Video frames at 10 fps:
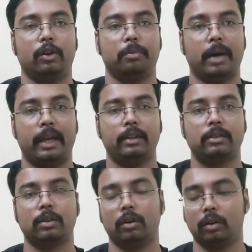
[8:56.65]

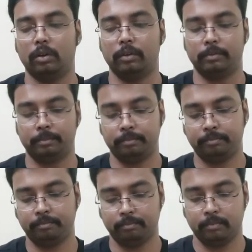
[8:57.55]
bikes or
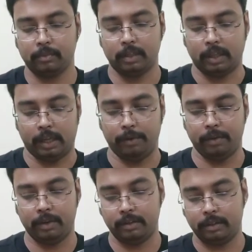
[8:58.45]

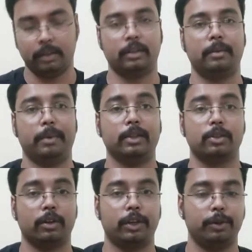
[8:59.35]
anywhere, that depends
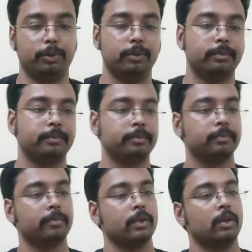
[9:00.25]
on you.
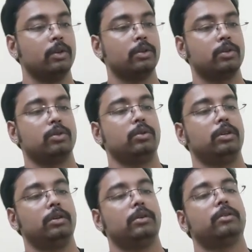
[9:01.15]
So
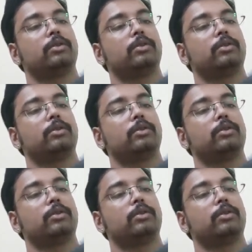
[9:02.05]
the